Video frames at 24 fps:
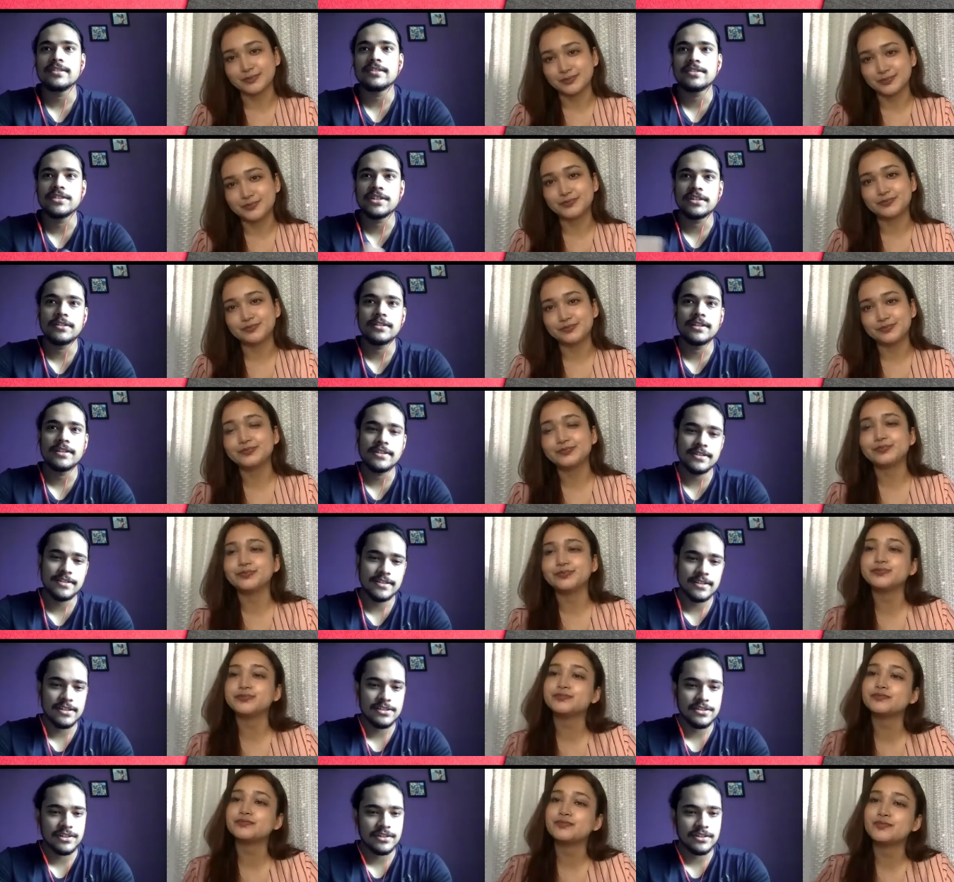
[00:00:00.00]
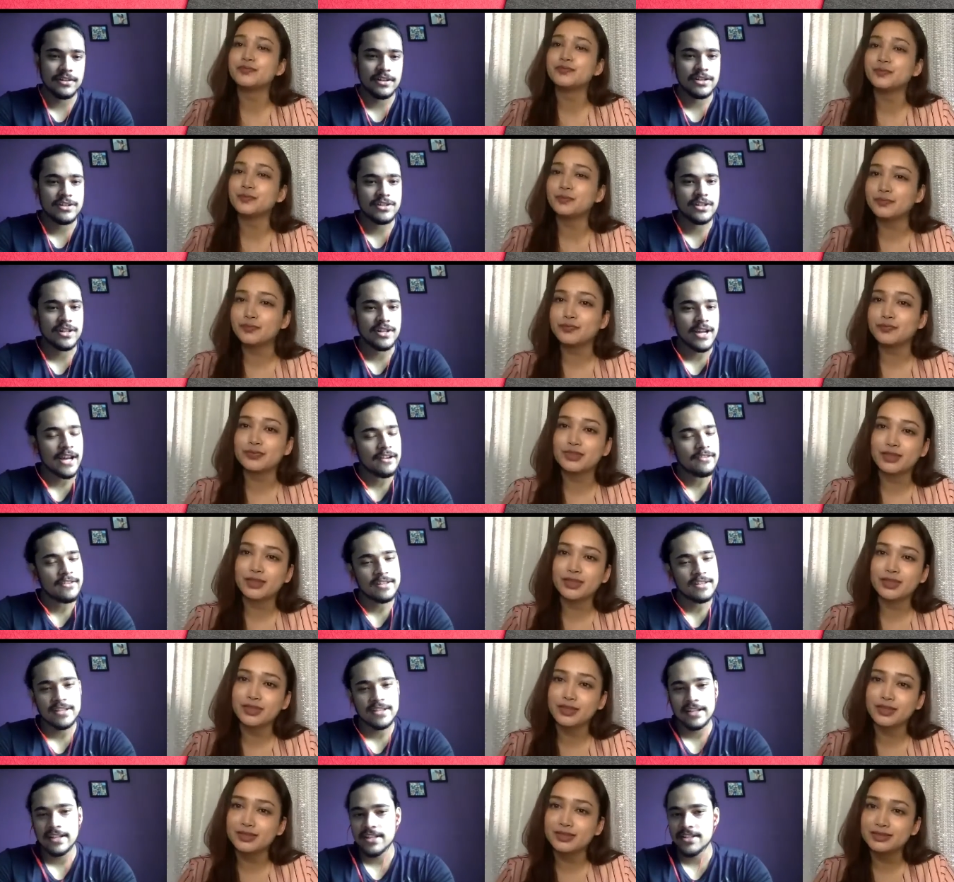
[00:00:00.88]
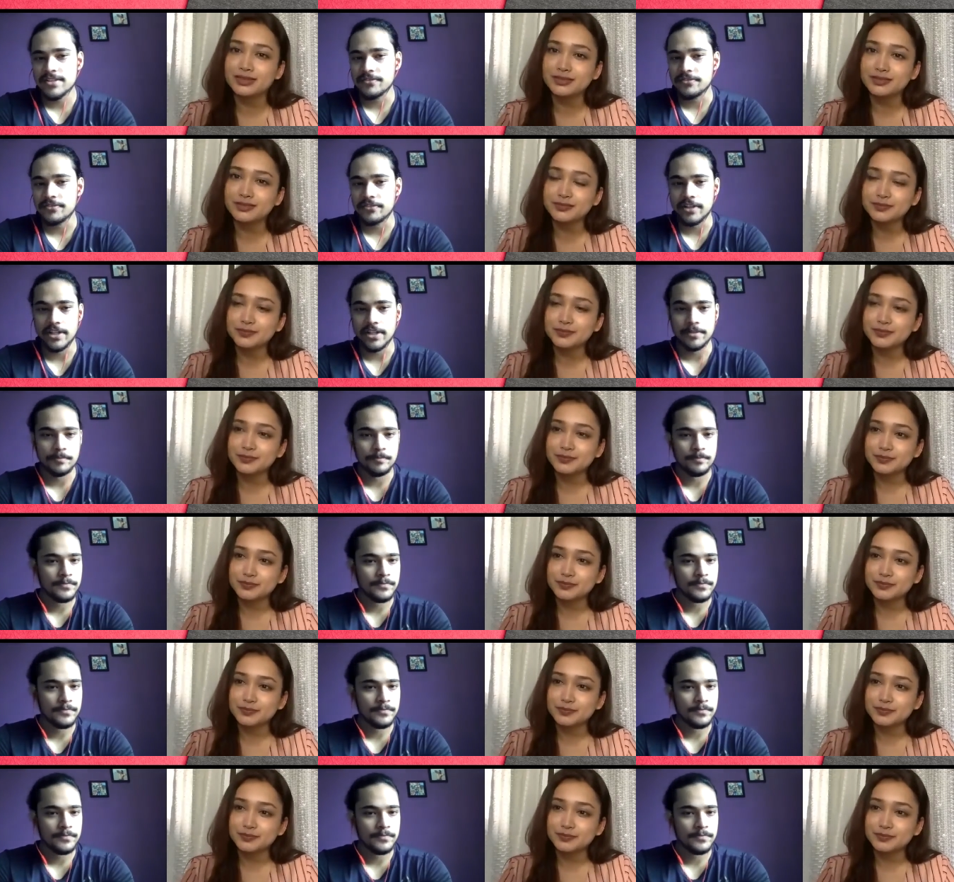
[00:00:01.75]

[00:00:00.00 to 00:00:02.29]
Speaker 1: this digital generation, everything is free.